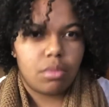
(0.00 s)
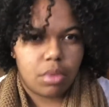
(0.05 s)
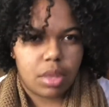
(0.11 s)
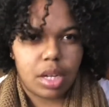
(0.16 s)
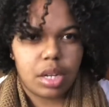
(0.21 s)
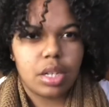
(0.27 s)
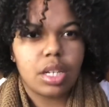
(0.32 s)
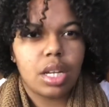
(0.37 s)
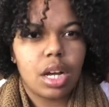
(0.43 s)

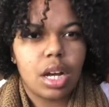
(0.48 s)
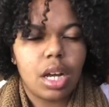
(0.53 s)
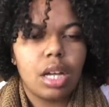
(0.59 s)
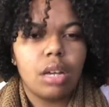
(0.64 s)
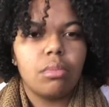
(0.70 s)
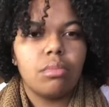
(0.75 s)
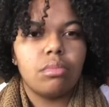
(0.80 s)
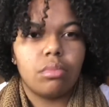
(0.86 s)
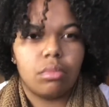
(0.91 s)
their
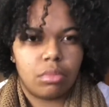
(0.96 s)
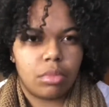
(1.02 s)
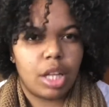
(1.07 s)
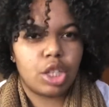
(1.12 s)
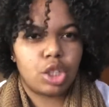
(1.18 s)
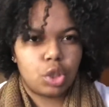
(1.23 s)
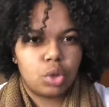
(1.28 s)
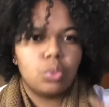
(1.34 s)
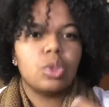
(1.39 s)
time
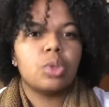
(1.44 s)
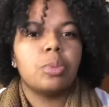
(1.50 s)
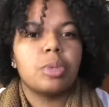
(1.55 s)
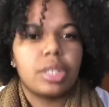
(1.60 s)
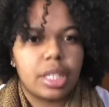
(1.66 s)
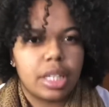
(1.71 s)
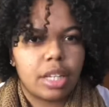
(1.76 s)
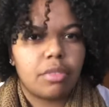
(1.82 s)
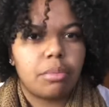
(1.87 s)
that you were
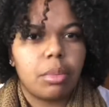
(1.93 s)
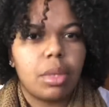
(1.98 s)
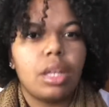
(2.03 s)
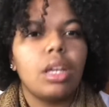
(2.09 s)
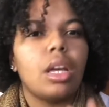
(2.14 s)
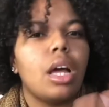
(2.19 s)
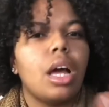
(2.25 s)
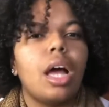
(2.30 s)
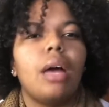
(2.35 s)
supposed to give
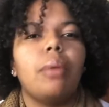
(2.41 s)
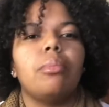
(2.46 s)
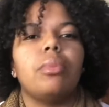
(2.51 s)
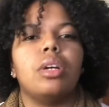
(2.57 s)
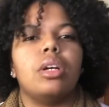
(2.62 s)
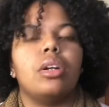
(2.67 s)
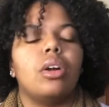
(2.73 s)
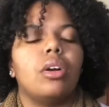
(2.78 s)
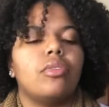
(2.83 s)
me? I'm
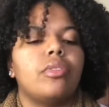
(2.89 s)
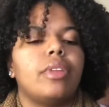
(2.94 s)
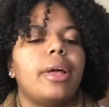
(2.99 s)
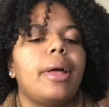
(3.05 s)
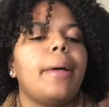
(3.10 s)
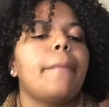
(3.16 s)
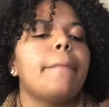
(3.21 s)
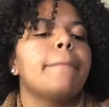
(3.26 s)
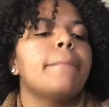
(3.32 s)
good off
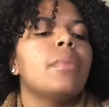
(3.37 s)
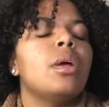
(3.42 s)
that.